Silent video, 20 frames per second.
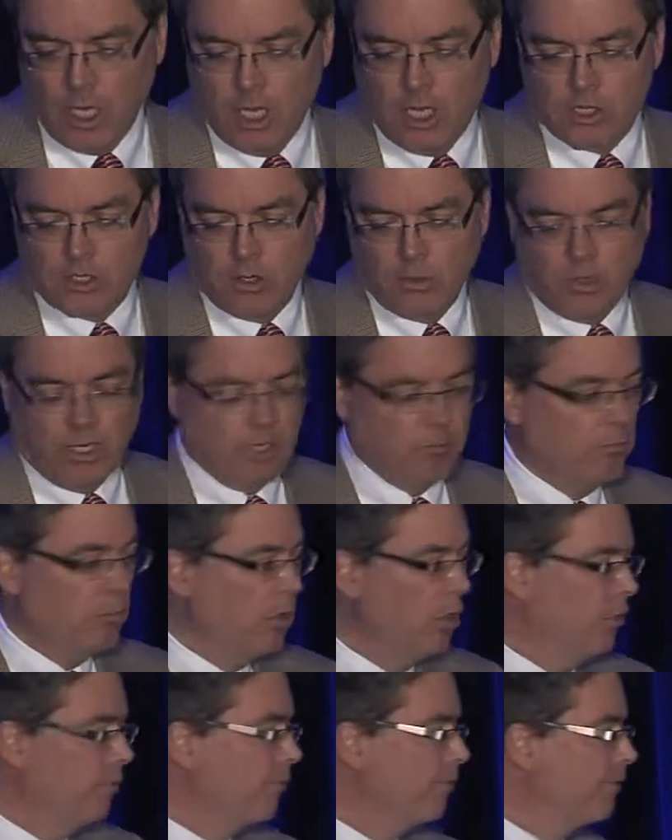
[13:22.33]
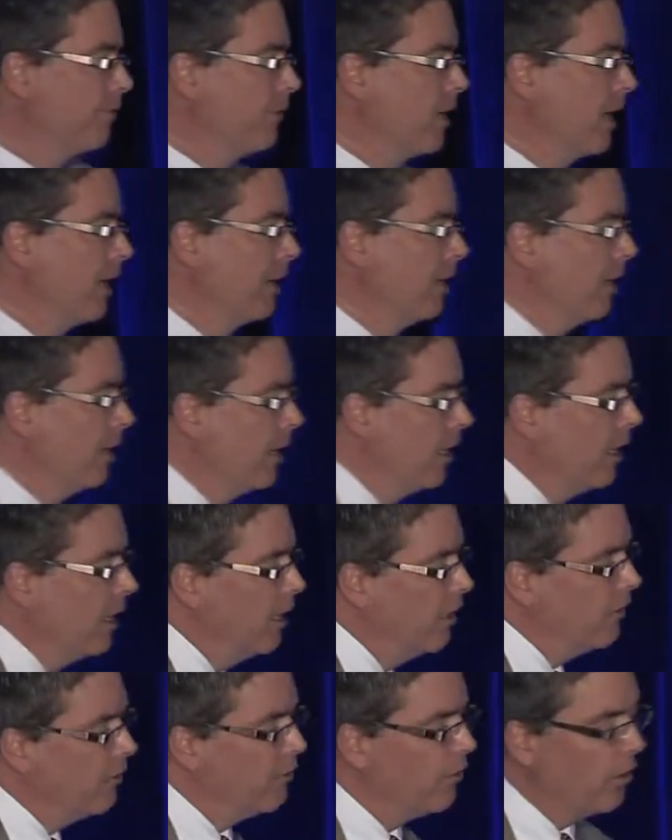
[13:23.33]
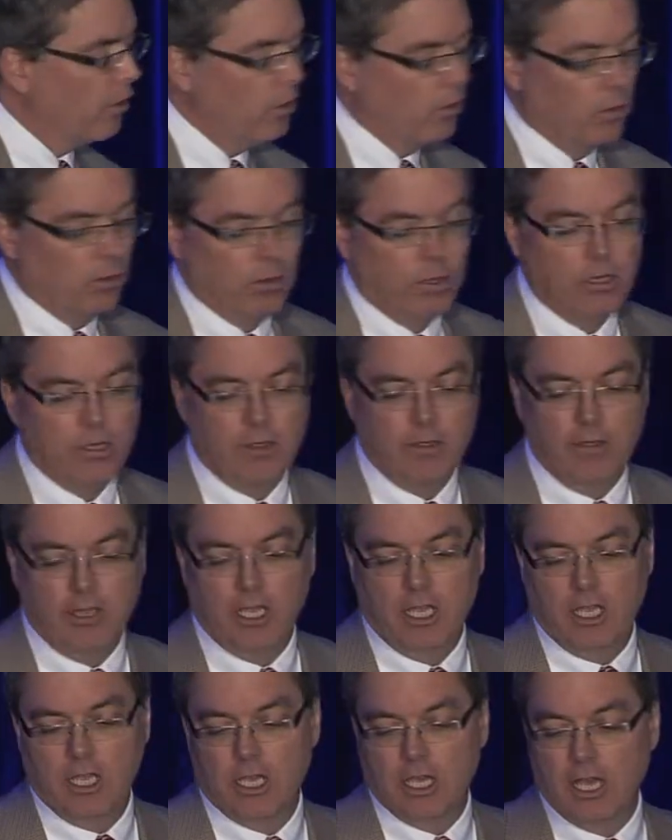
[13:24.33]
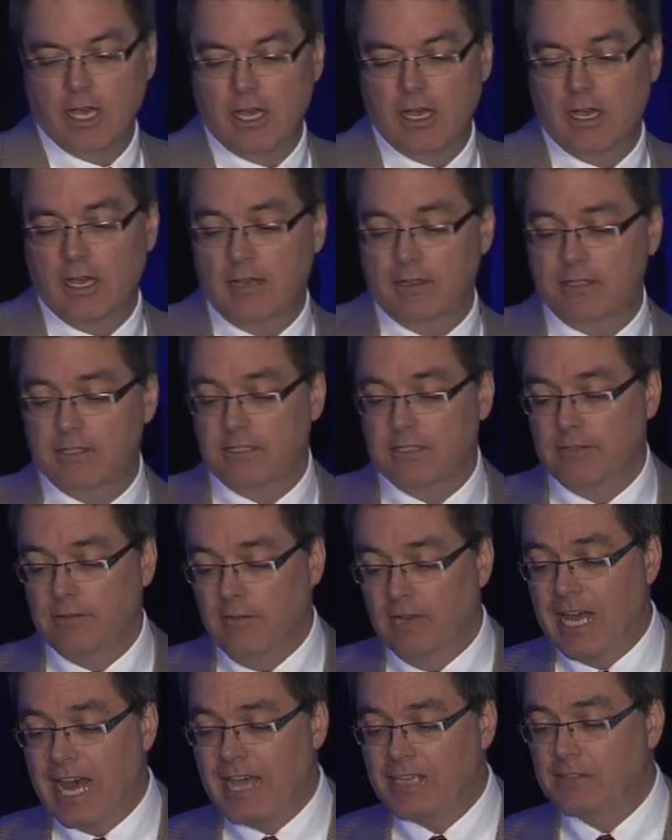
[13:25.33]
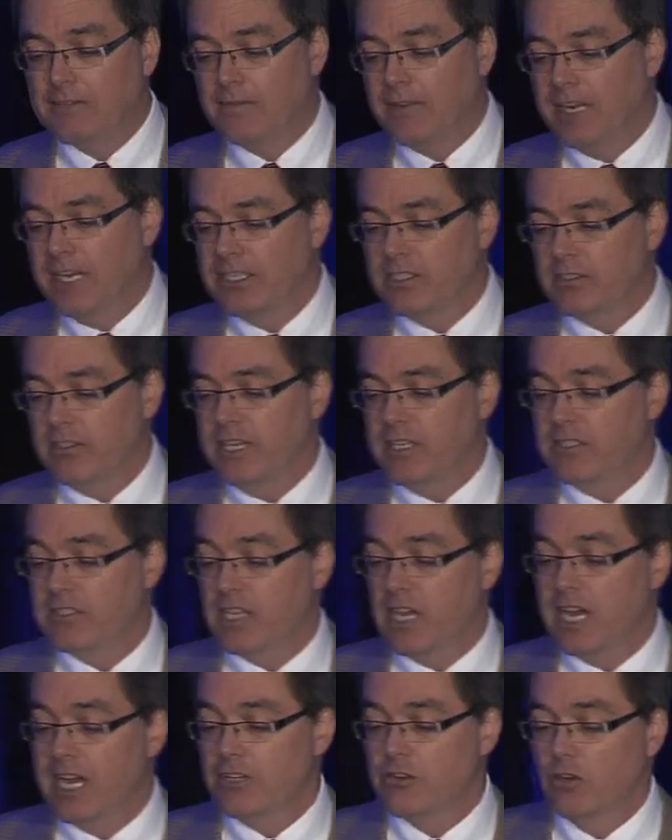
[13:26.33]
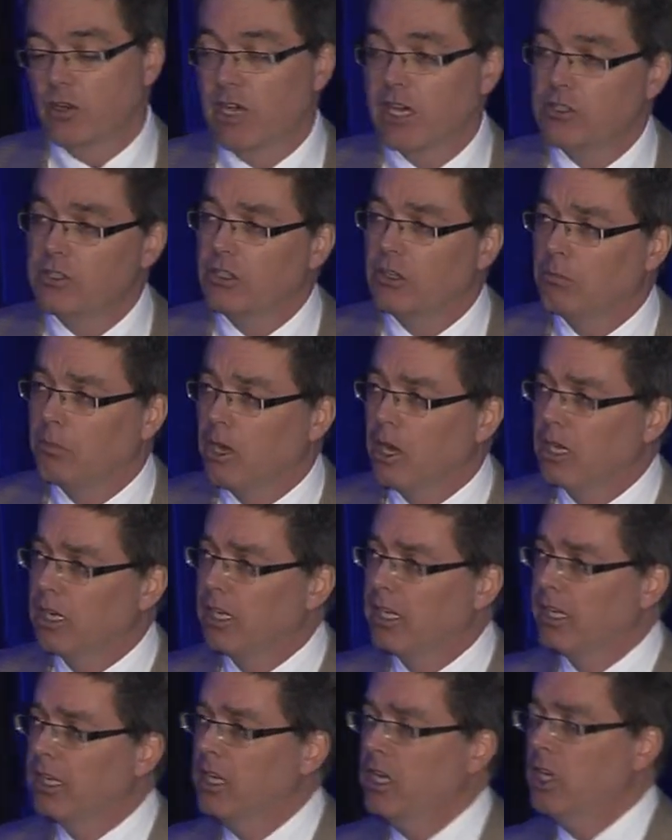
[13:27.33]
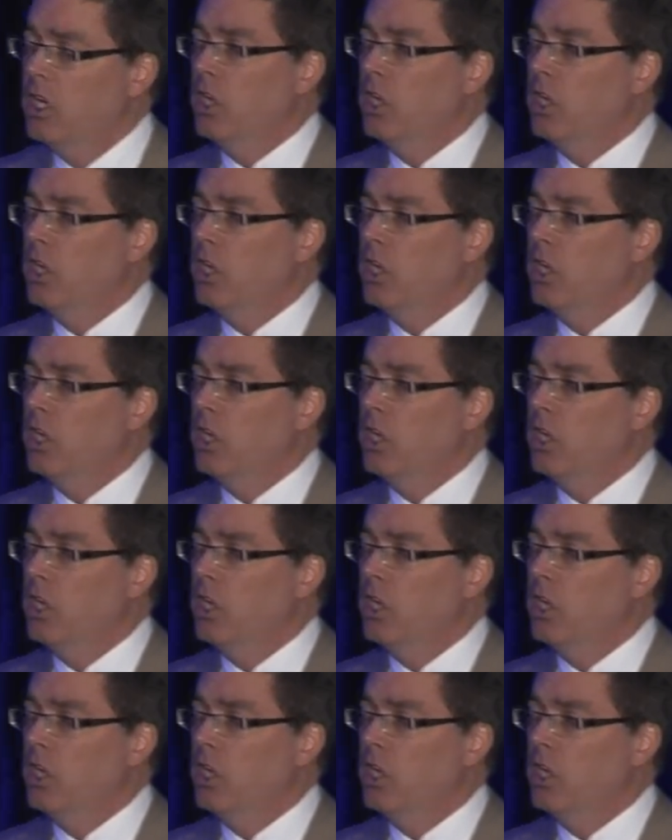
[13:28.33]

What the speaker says: So I want to move finally into the last phase, and that is the hydrological modeling.